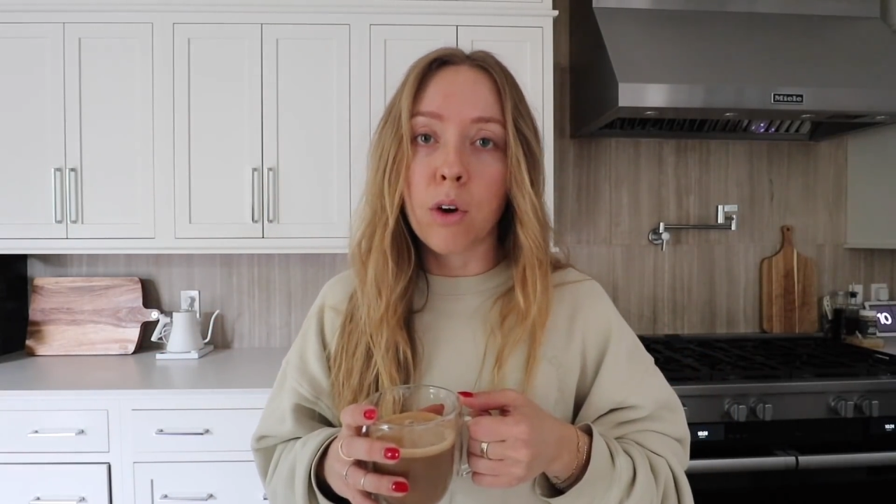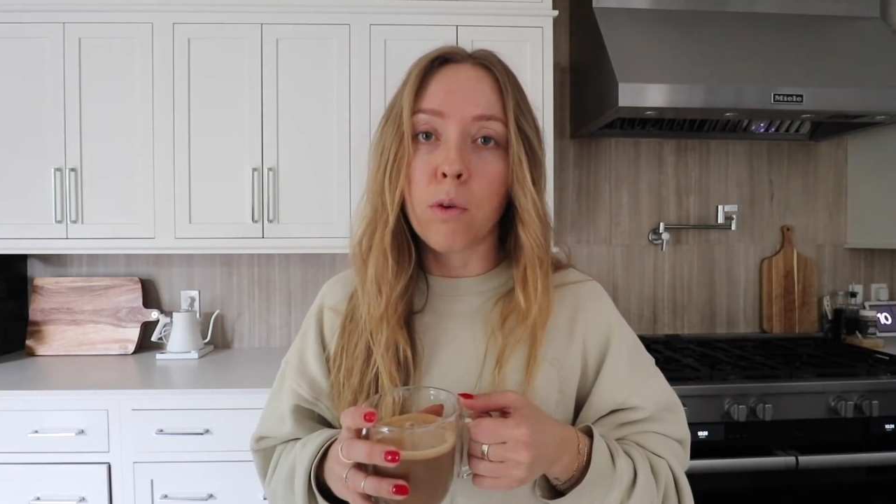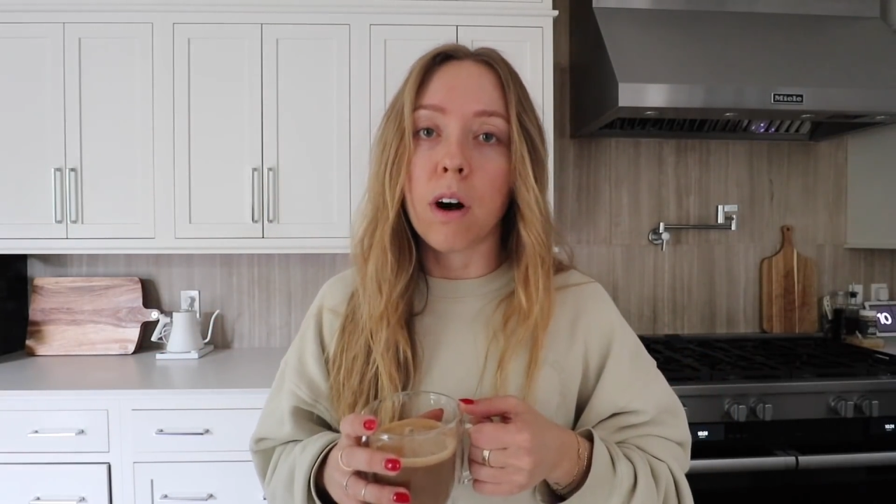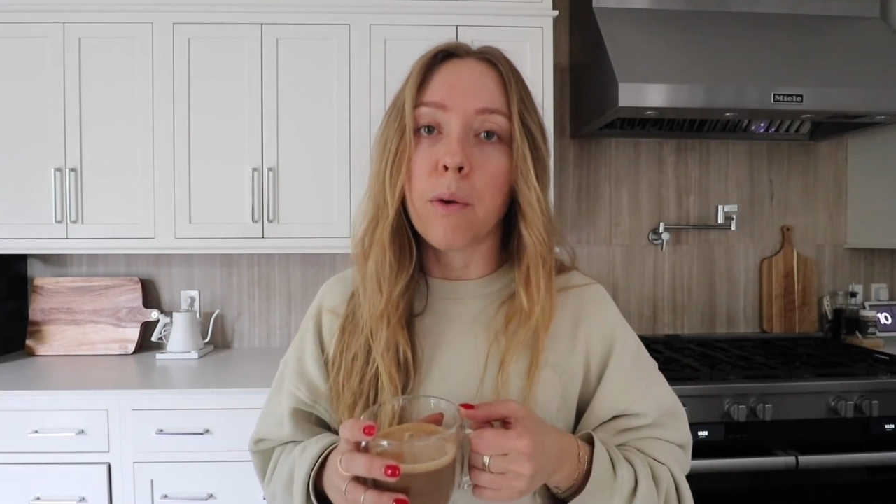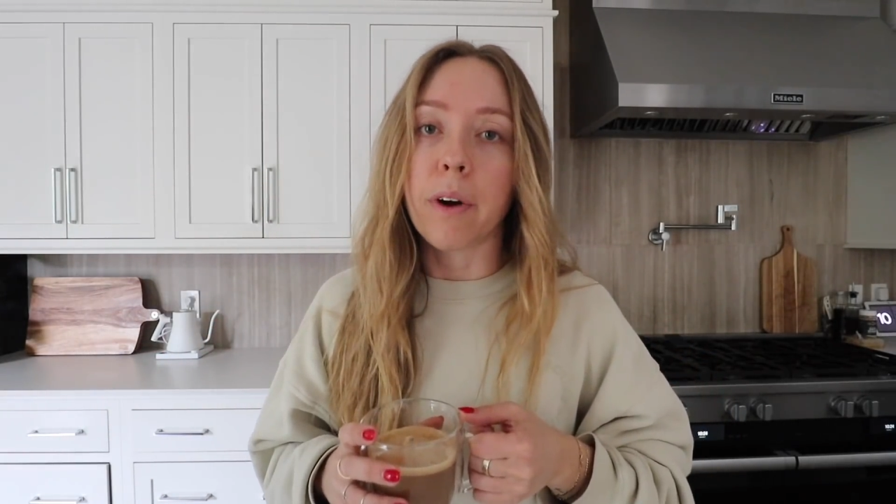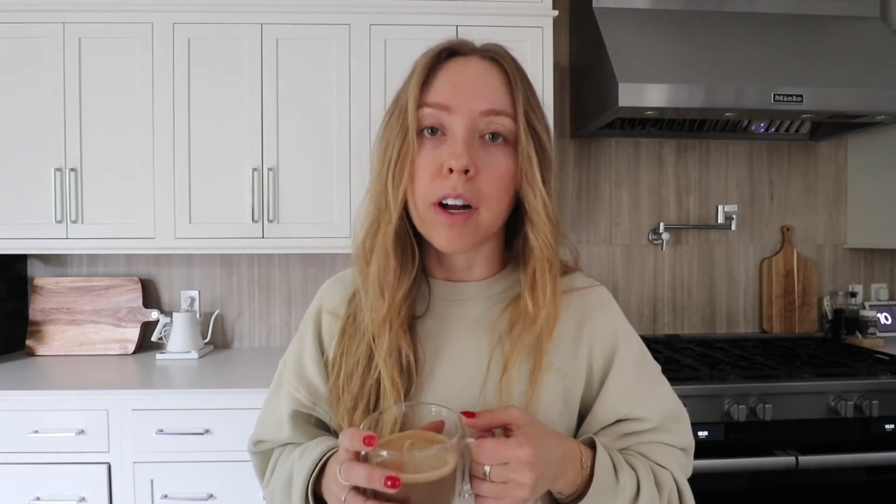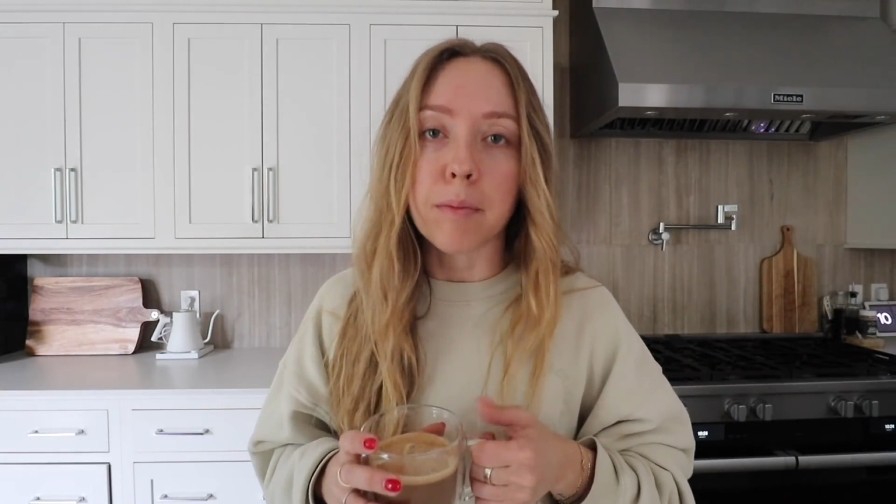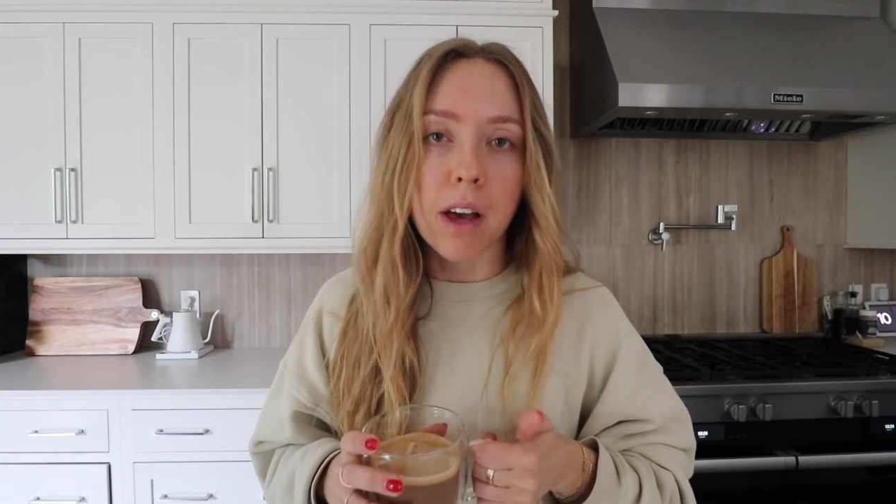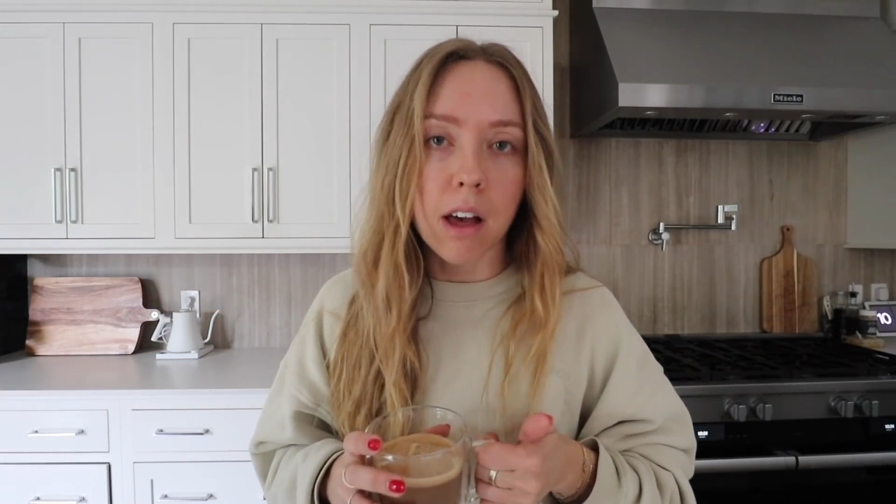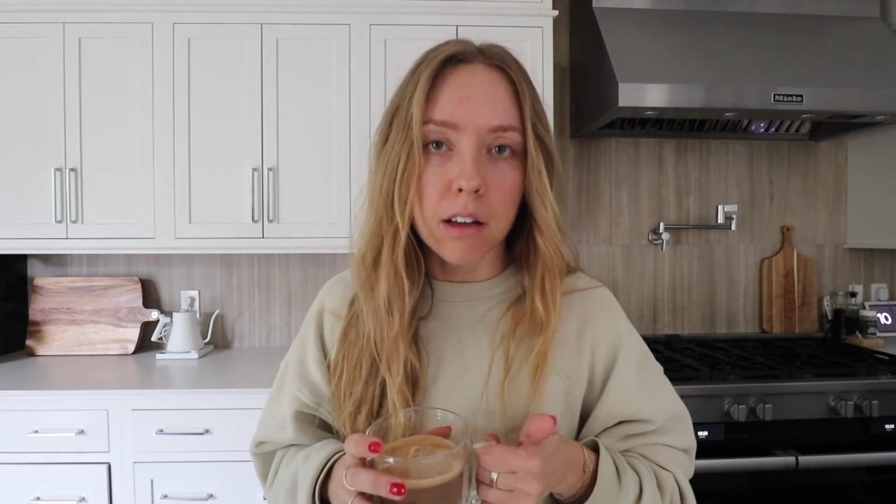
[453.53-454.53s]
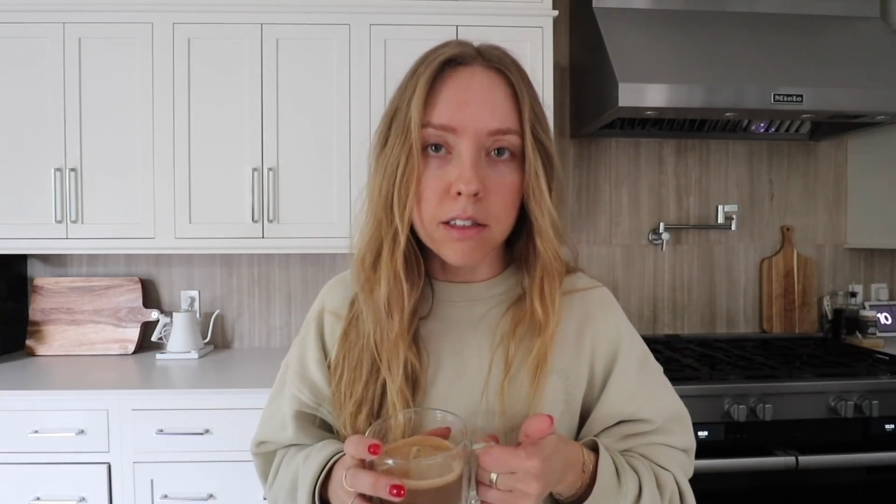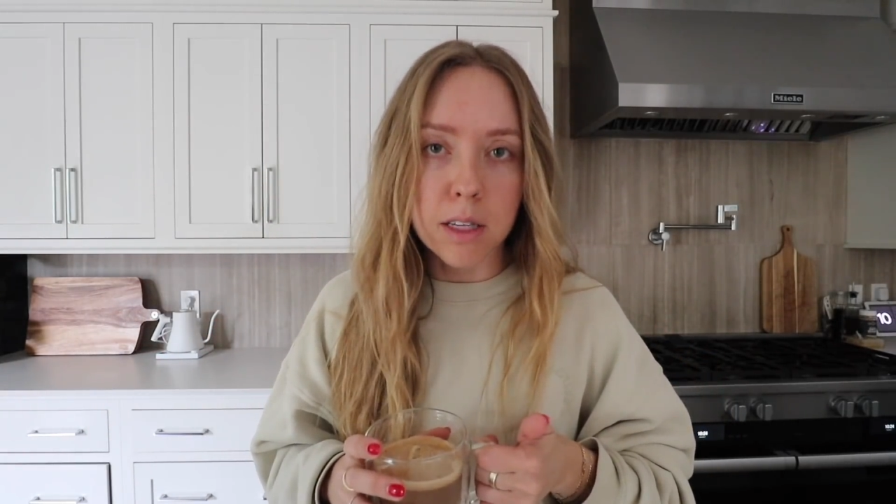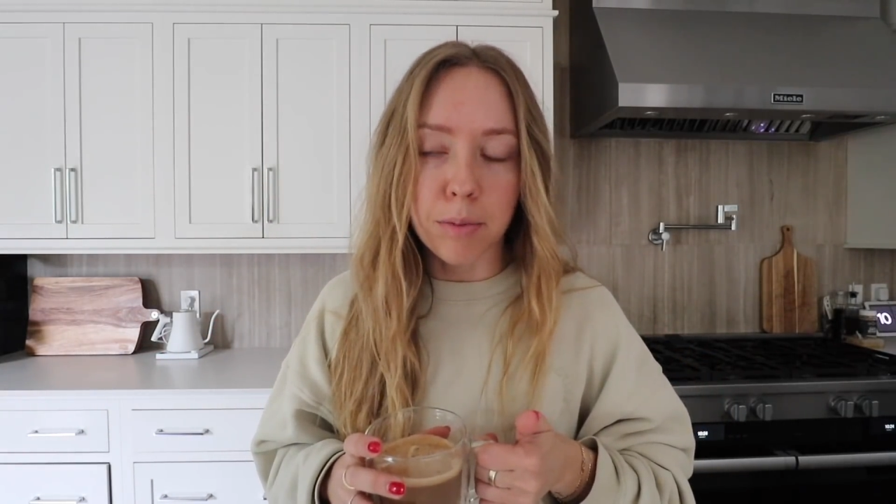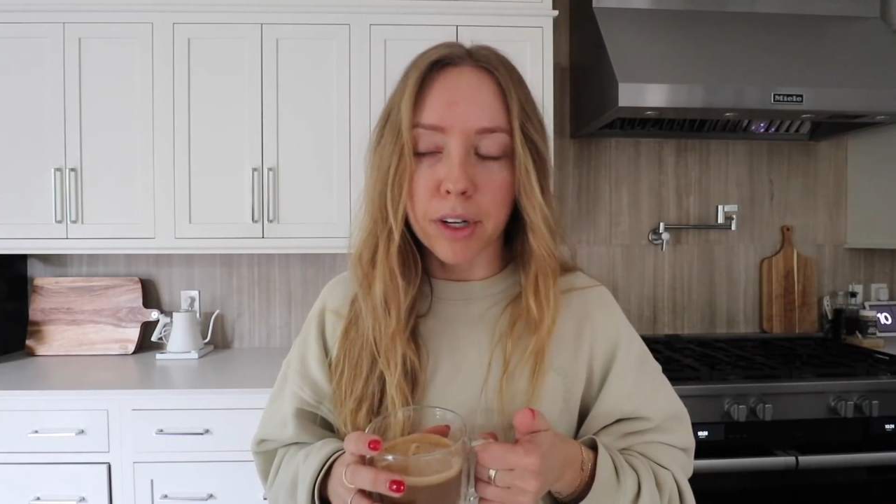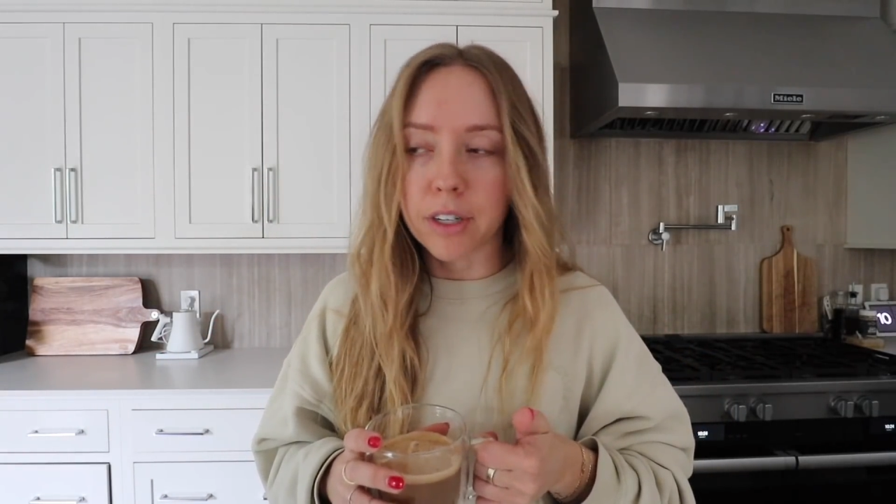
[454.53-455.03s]
while wearing my Ugg
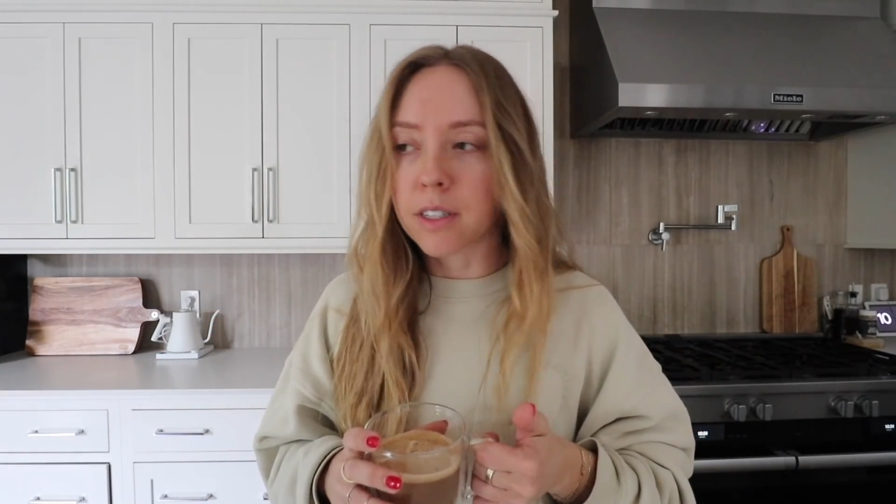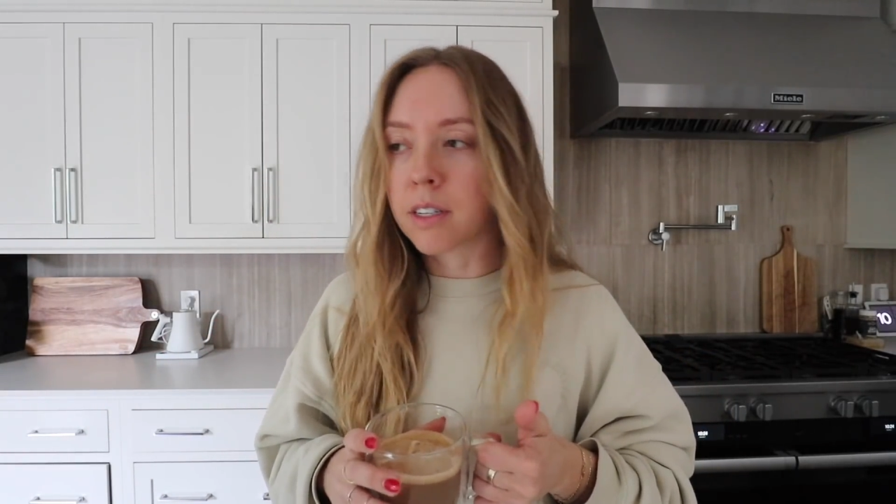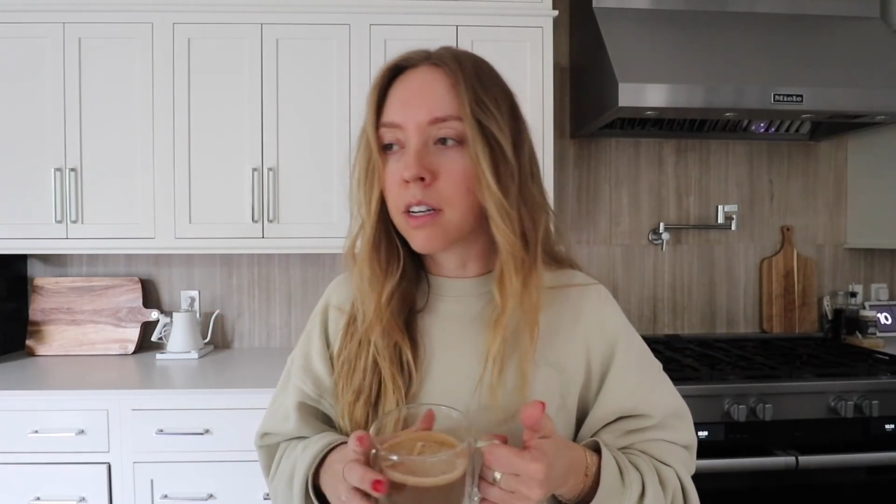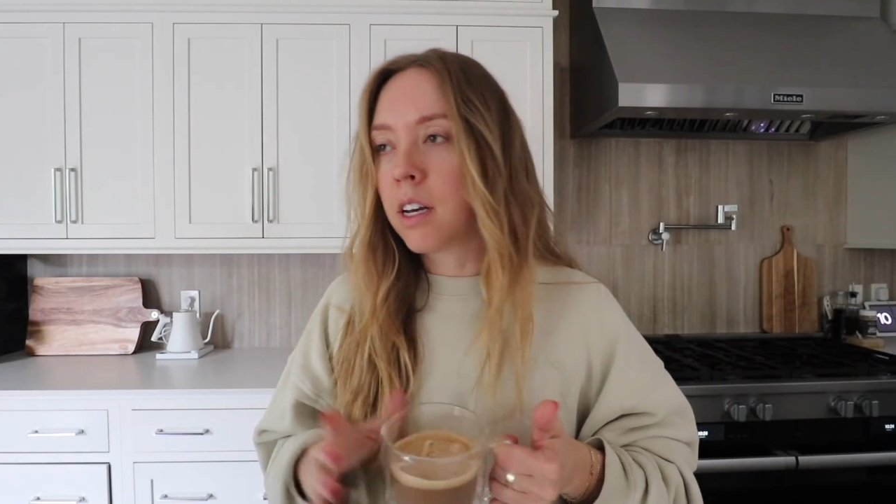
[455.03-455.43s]
slippers.